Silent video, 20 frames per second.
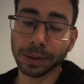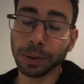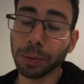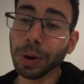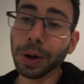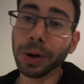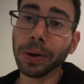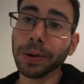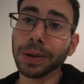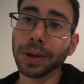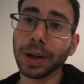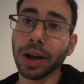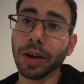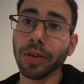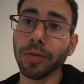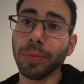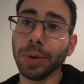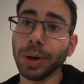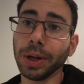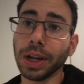Well,
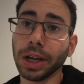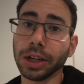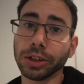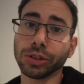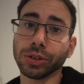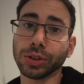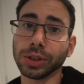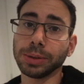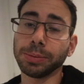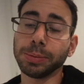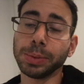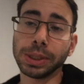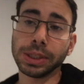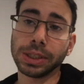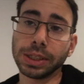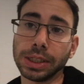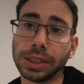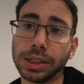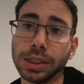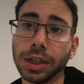I've been actually
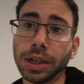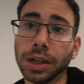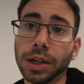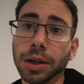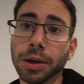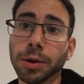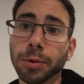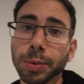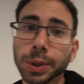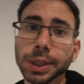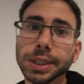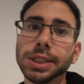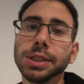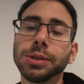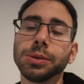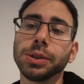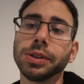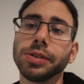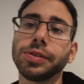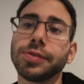busy.
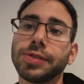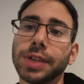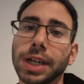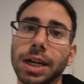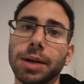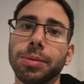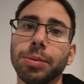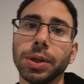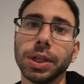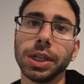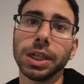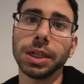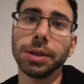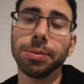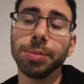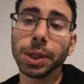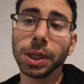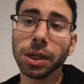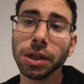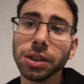Busy with family,
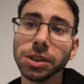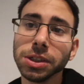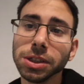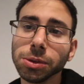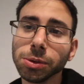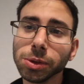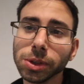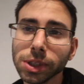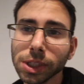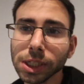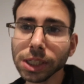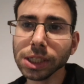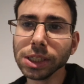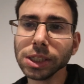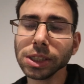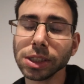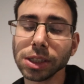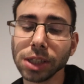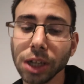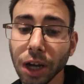because it was
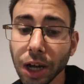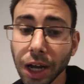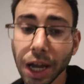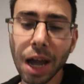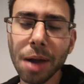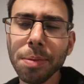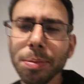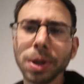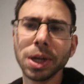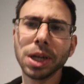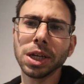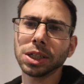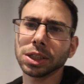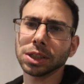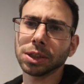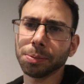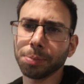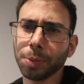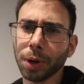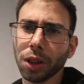Easter. Happy
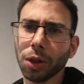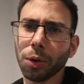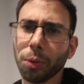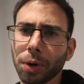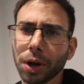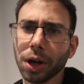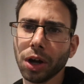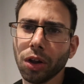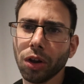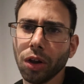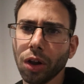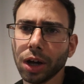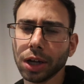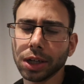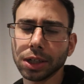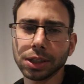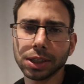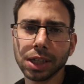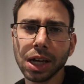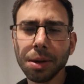Easter, by the way,
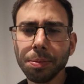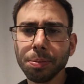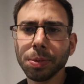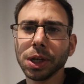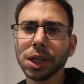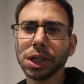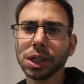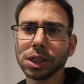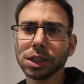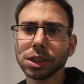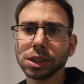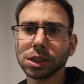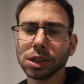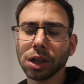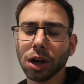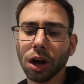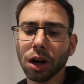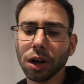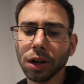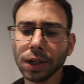onliners. Happy
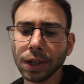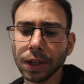Easter.